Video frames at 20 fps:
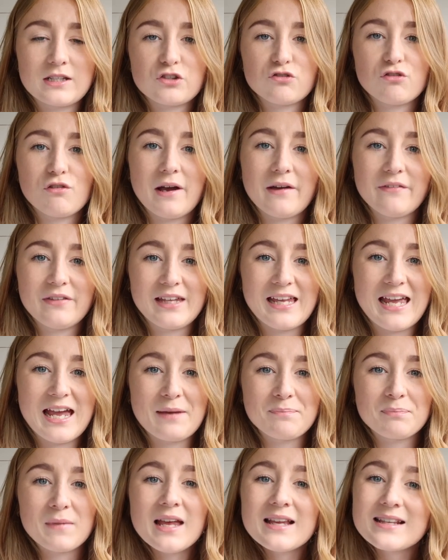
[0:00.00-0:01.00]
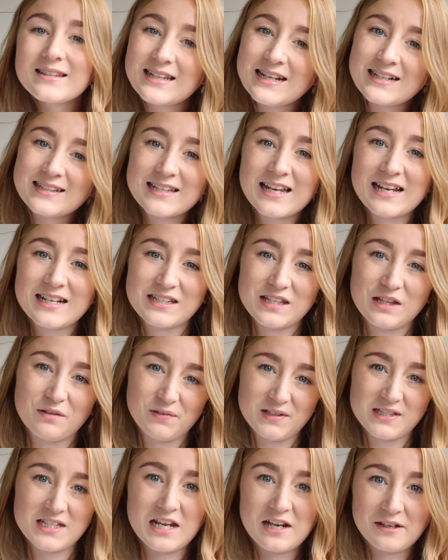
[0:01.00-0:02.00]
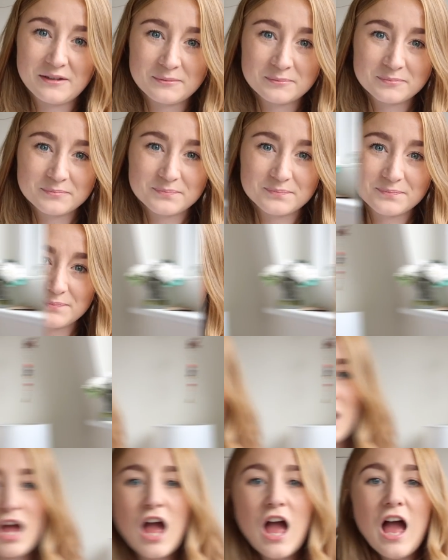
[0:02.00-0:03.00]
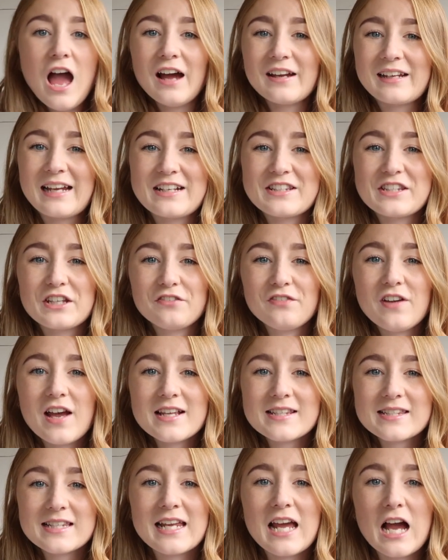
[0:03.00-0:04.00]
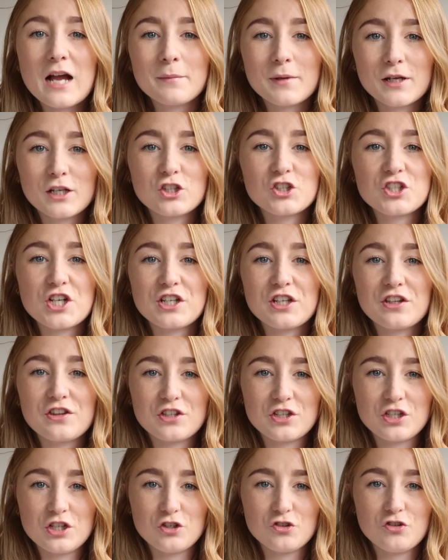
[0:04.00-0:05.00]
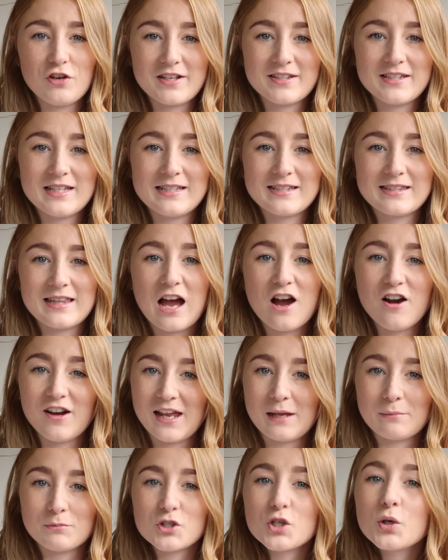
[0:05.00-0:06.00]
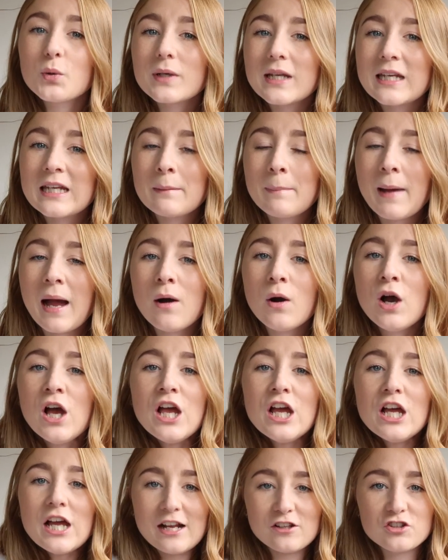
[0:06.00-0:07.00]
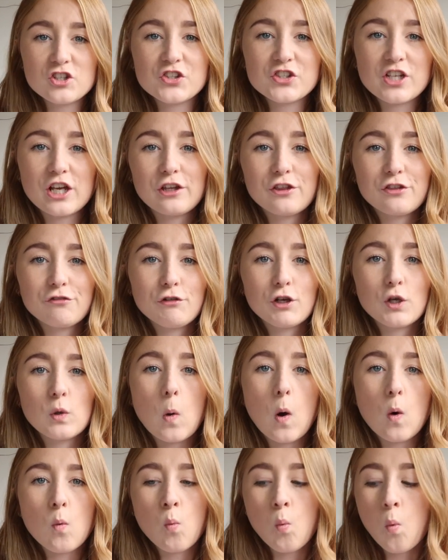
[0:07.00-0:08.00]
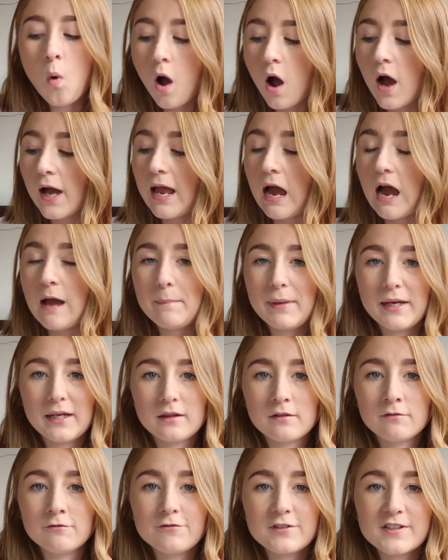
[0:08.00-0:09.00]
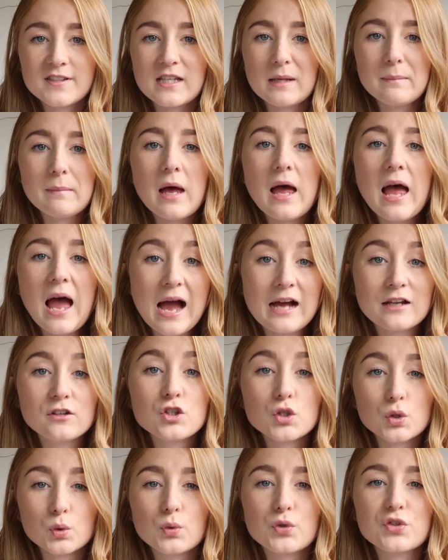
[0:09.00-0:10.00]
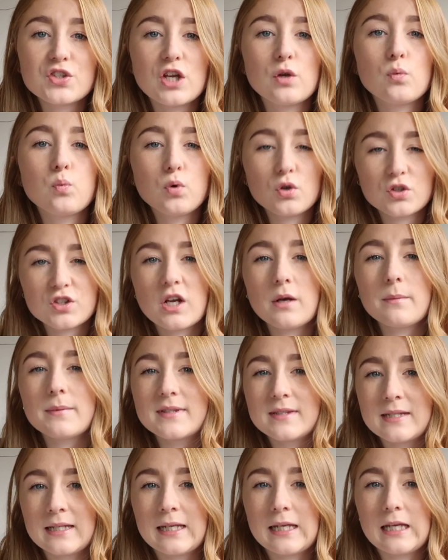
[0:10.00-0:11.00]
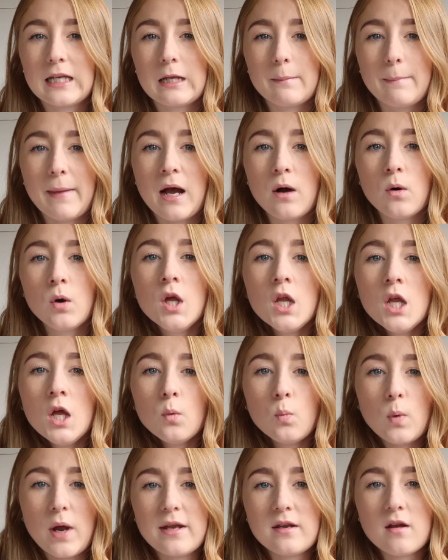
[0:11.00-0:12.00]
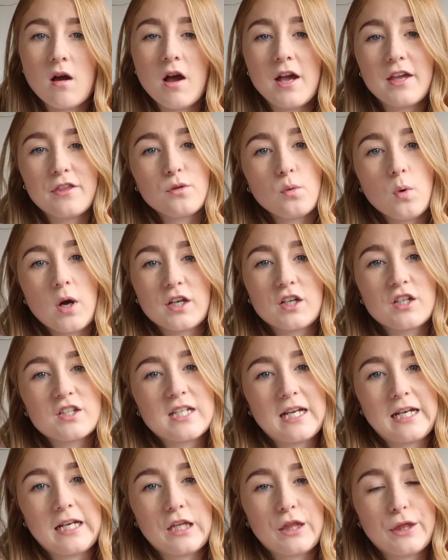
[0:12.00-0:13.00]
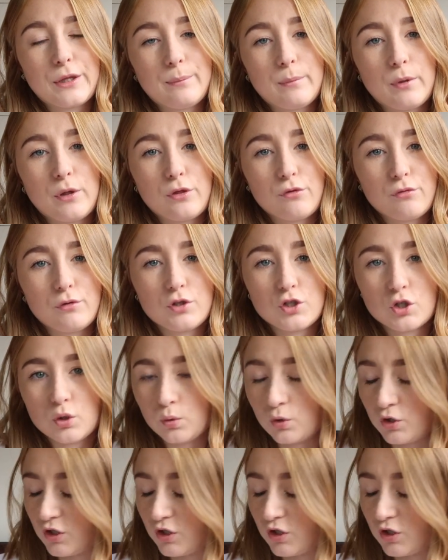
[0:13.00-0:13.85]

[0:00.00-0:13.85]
this throughout the year? So let's get into the video. Okay, so firstly I'm going to show you the two dresses that I am talking about and just go through why I picked them for summer and also what I was thinking about when I thought I could take them through to